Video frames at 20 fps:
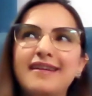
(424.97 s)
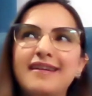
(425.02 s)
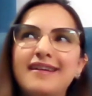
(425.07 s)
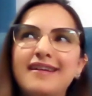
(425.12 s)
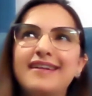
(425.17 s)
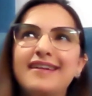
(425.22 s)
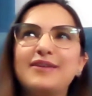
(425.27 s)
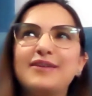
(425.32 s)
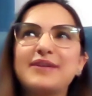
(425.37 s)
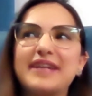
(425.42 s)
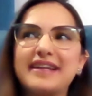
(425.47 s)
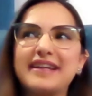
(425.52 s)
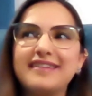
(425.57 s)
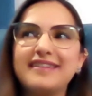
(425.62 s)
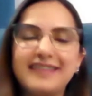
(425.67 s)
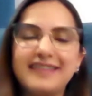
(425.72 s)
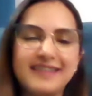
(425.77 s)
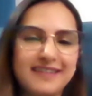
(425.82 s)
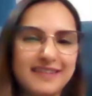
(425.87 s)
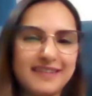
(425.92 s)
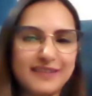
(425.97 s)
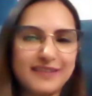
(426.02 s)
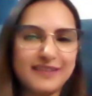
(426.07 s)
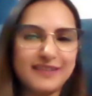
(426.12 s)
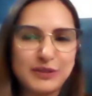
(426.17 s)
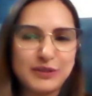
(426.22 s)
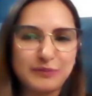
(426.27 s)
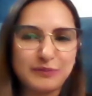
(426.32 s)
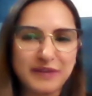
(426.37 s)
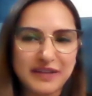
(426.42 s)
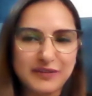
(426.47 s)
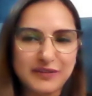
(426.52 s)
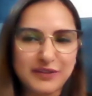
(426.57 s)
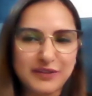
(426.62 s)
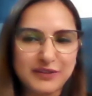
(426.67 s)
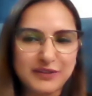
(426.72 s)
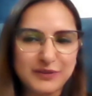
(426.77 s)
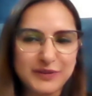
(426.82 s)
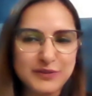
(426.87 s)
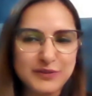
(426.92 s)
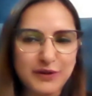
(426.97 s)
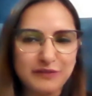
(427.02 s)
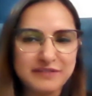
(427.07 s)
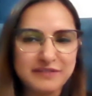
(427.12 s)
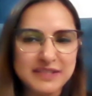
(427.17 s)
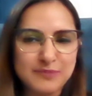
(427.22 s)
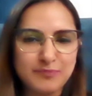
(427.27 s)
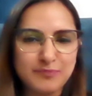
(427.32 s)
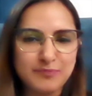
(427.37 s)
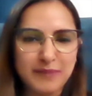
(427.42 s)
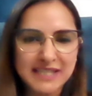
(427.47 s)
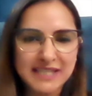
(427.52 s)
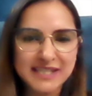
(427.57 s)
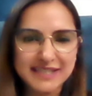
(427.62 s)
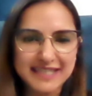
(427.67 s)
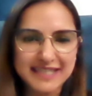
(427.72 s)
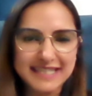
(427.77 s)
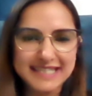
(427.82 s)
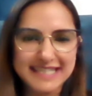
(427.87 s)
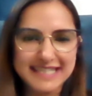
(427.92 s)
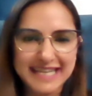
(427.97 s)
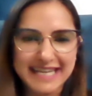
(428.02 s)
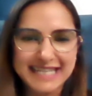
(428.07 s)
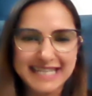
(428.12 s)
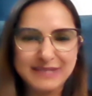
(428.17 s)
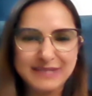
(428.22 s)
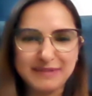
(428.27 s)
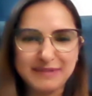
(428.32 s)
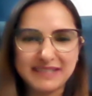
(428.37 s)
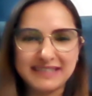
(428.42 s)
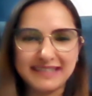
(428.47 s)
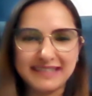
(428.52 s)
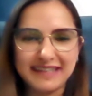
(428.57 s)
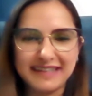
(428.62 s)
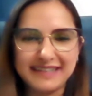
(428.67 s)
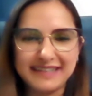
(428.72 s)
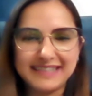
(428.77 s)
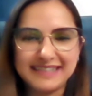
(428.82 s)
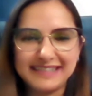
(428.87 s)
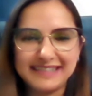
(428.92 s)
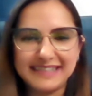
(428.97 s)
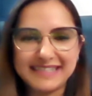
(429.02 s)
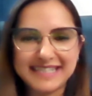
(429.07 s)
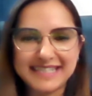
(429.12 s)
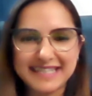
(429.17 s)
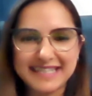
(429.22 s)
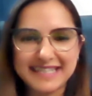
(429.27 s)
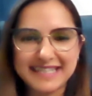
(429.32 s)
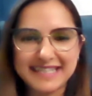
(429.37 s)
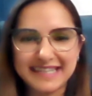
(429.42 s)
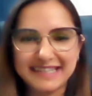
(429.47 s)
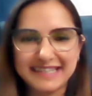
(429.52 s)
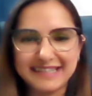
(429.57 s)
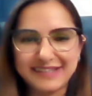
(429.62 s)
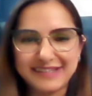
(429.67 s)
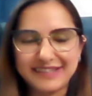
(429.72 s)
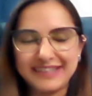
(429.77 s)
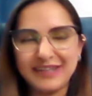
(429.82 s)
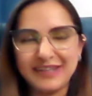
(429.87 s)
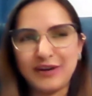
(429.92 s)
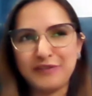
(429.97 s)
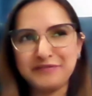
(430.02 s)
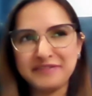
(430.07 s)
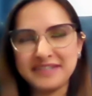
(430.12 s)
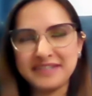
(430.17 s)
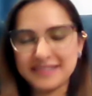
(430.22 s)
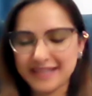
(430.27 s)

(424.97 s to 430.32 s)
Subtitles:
Okay, though we are not going to office much these days, but yeah, let's take it to office.